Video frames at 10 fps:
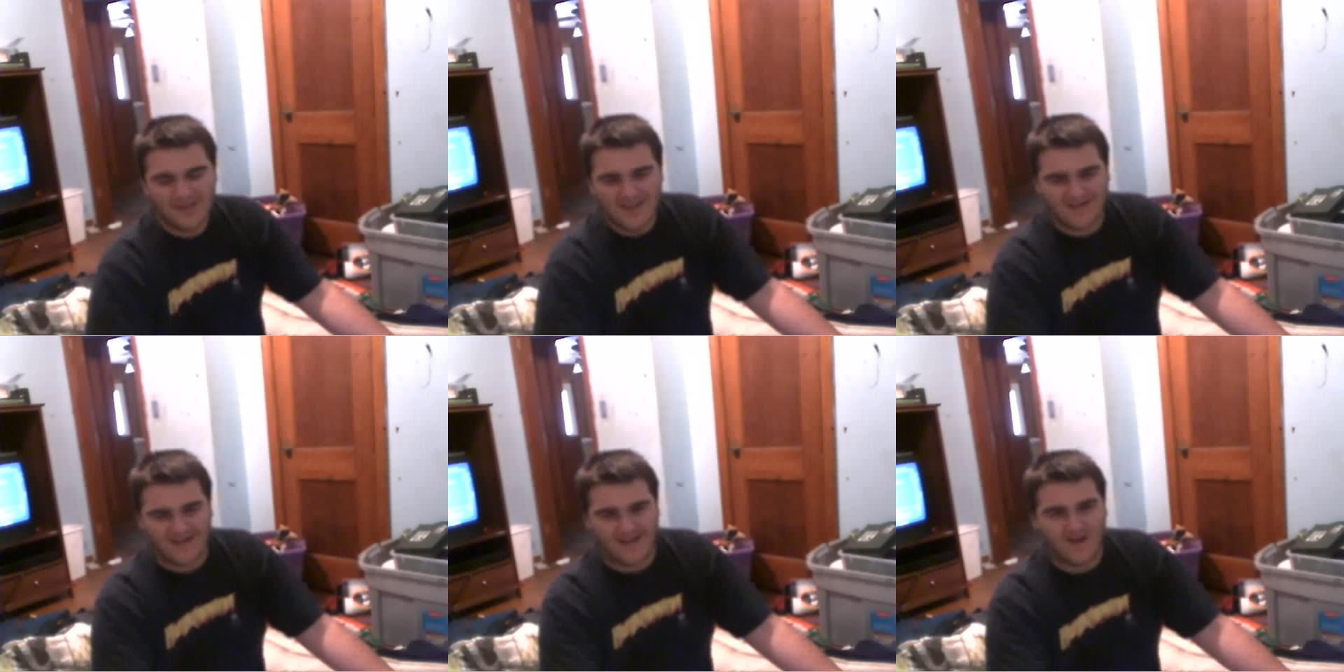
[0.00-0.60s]

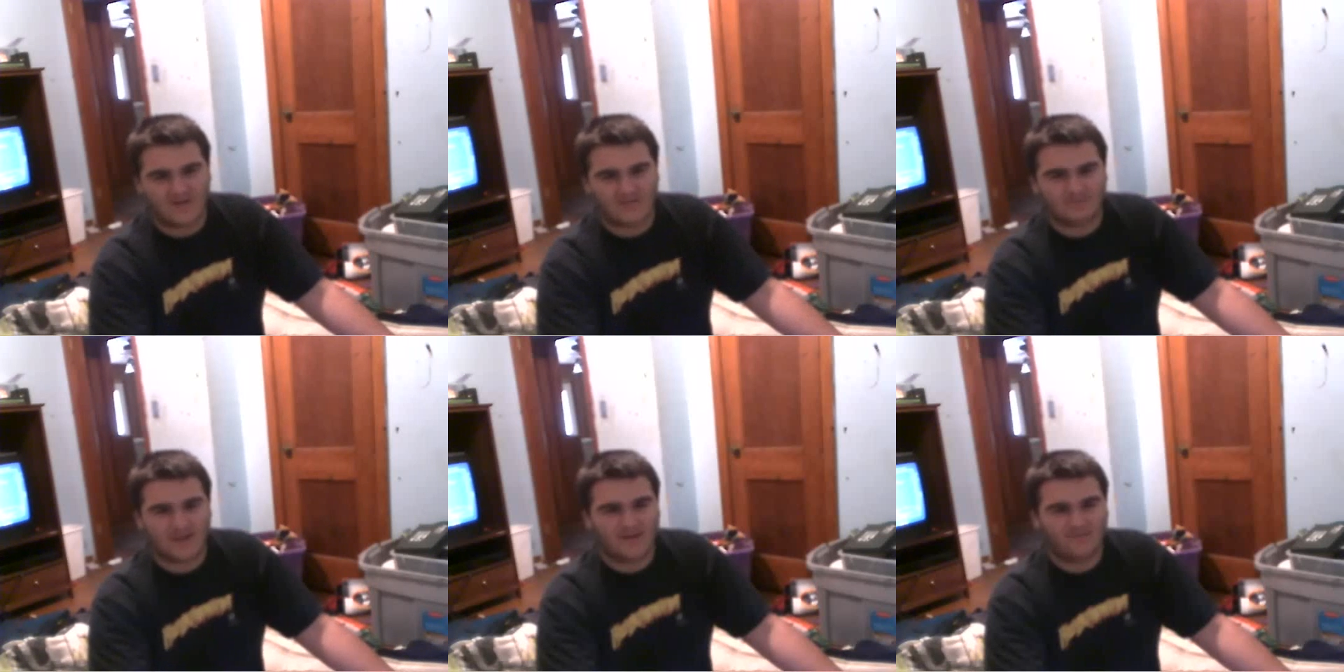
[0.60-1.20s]
And now he's
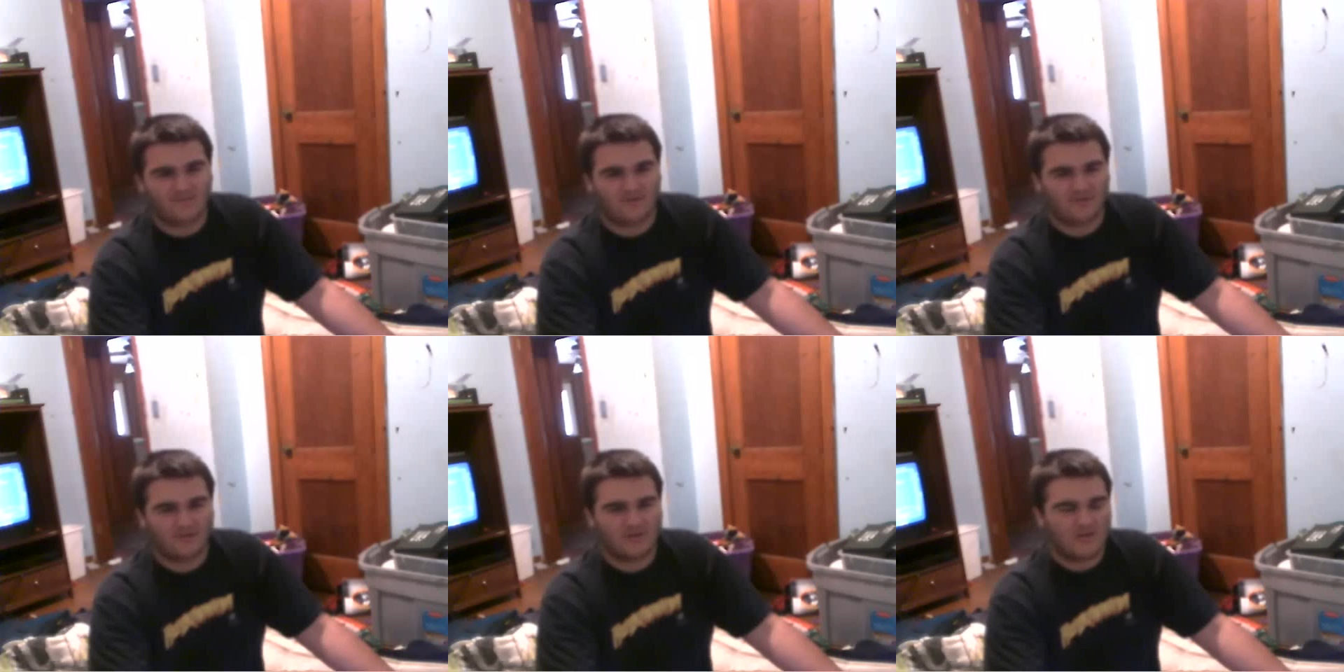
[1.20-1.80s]
back
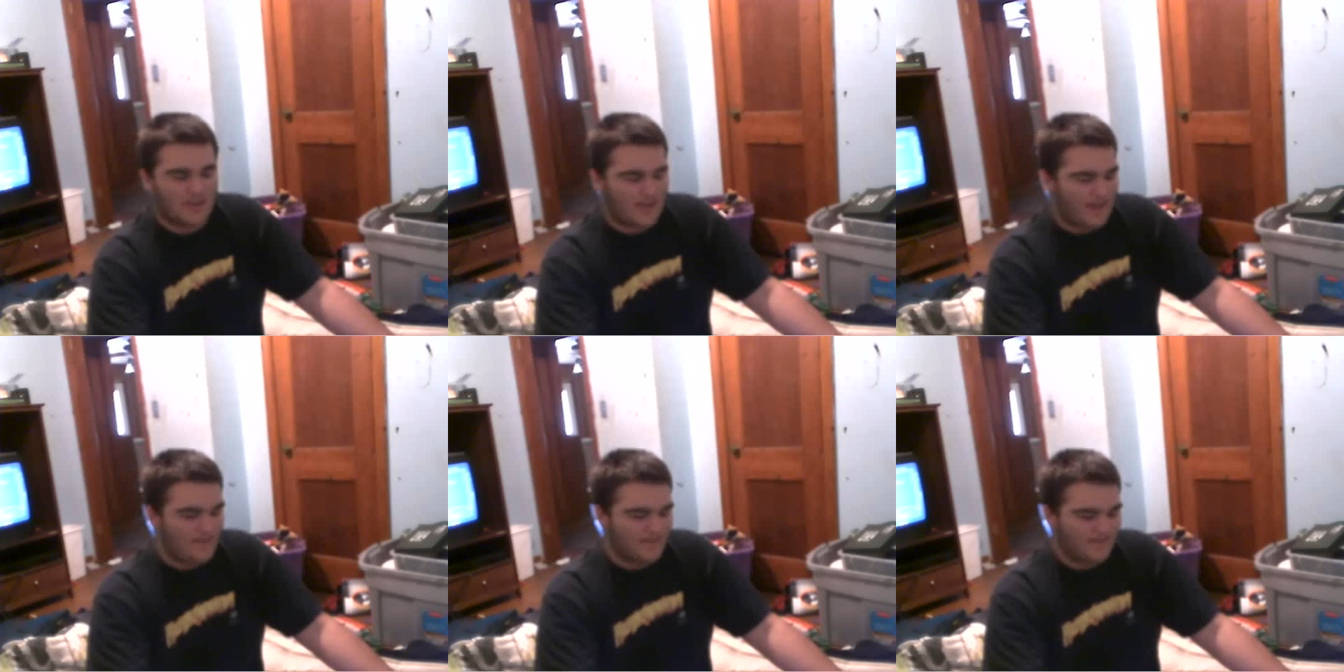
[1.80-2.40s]
for
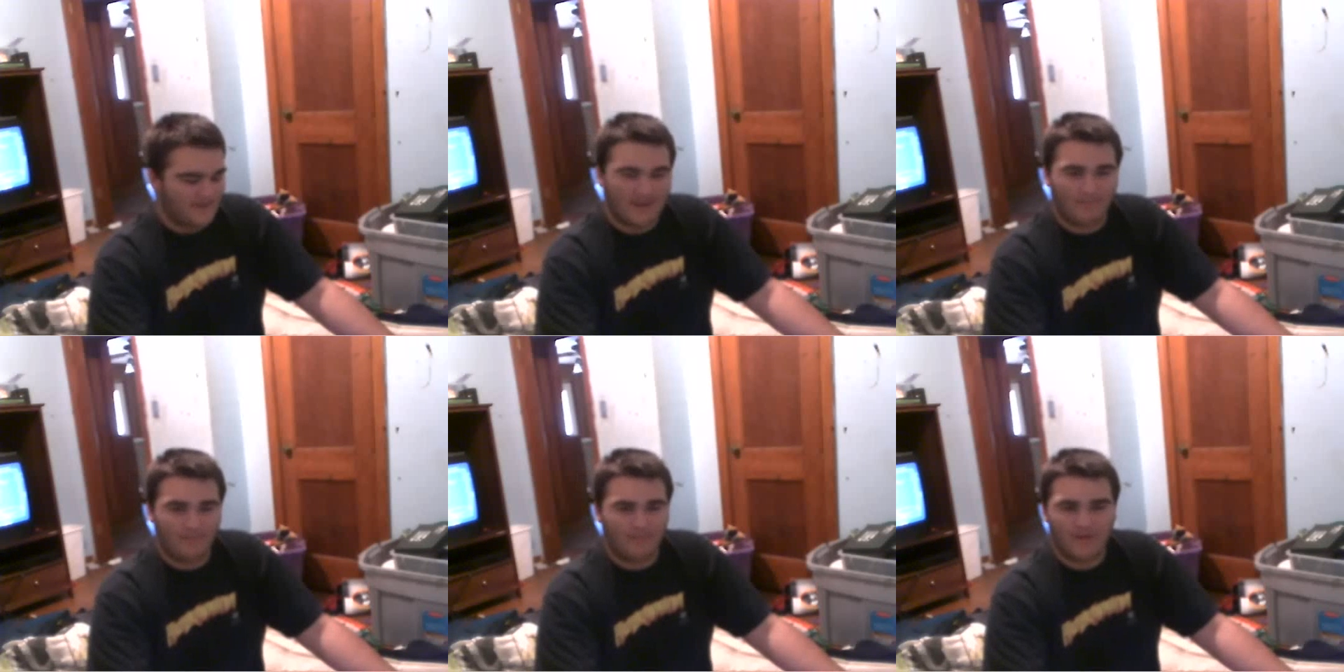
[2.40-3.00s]
a
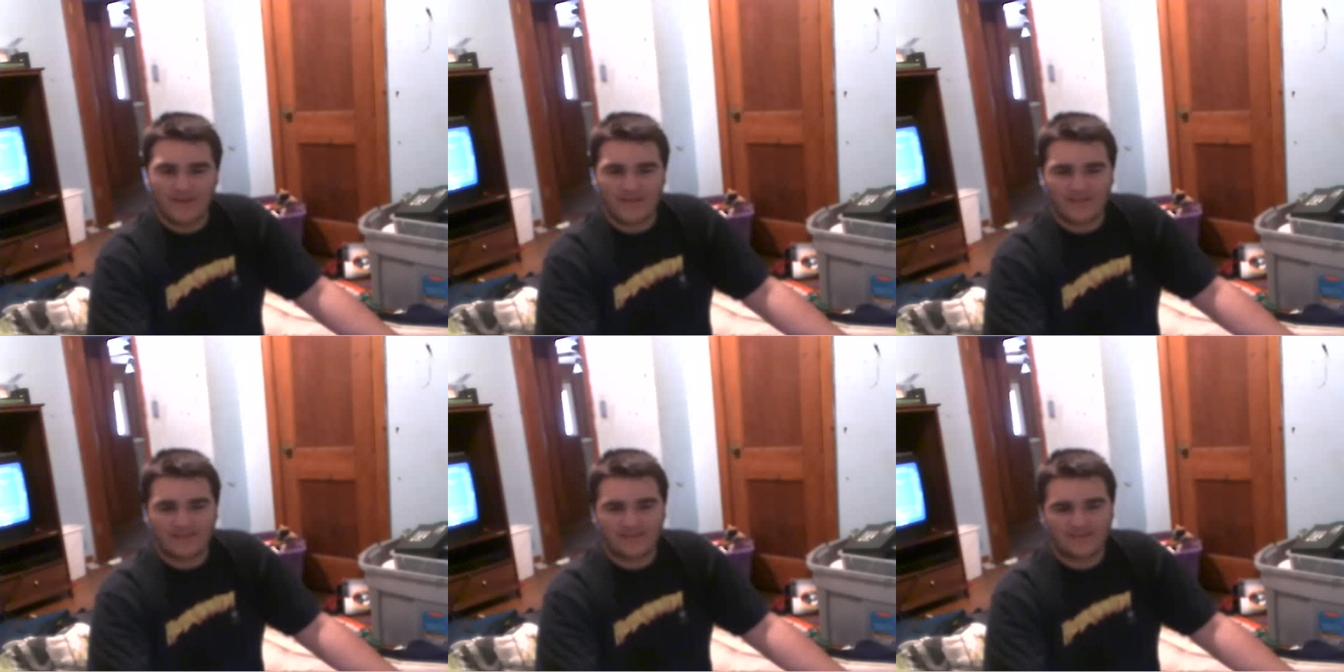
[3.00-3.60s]
couple of
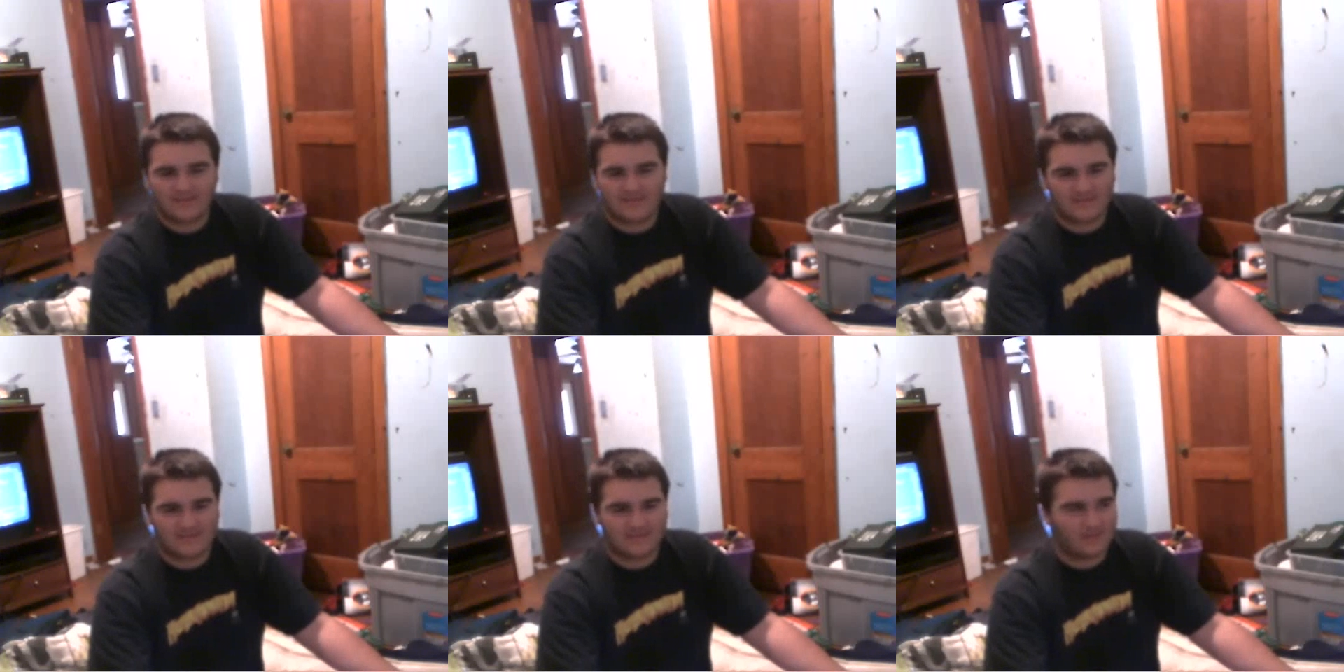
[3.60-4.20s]
weeks
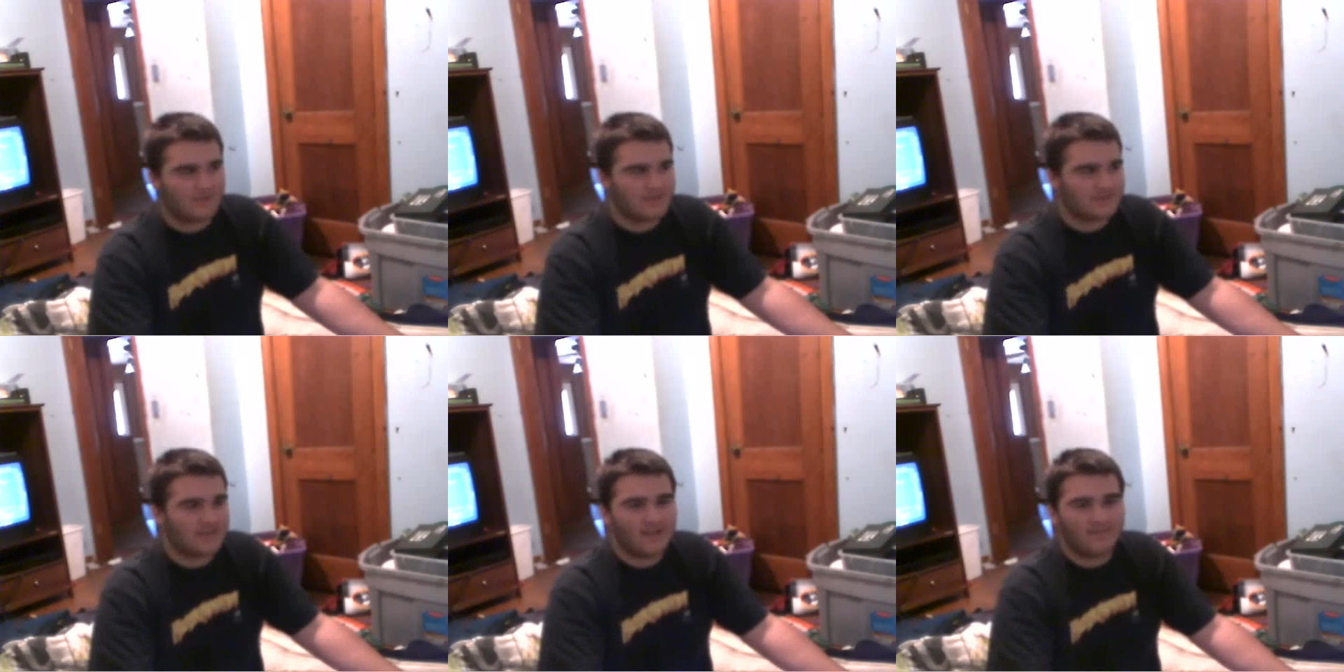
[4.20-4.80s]
since
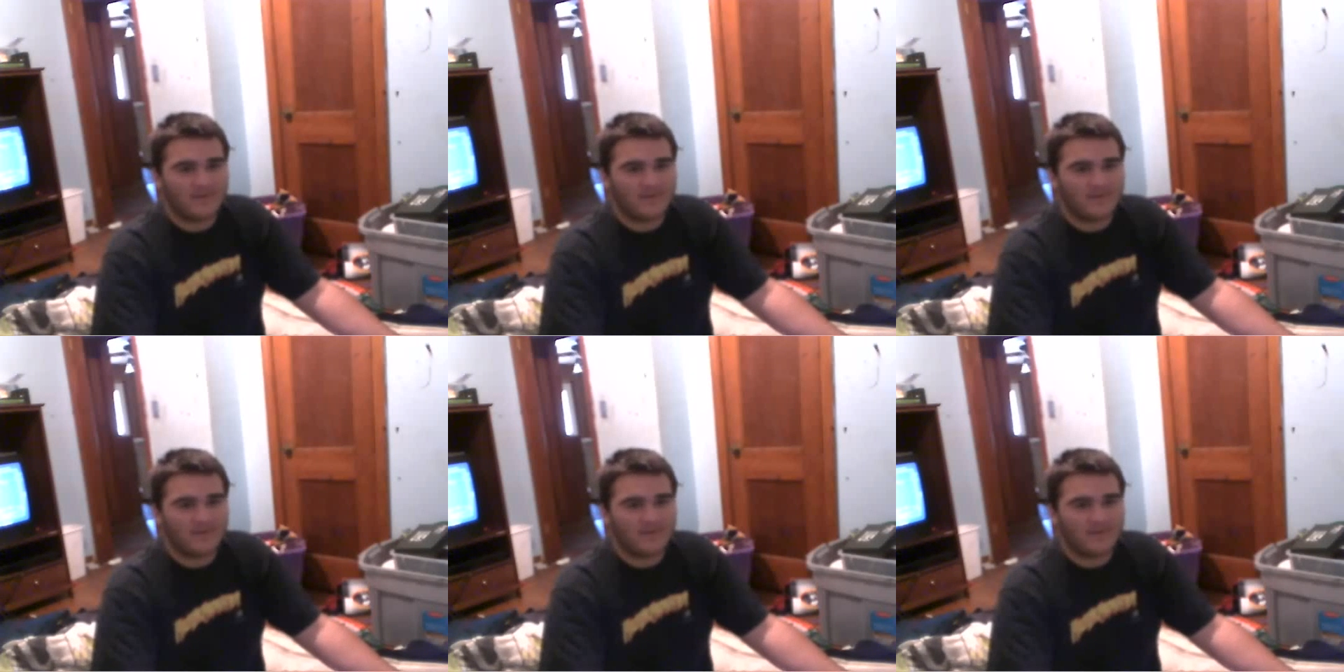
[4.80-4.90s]
SummerSlam,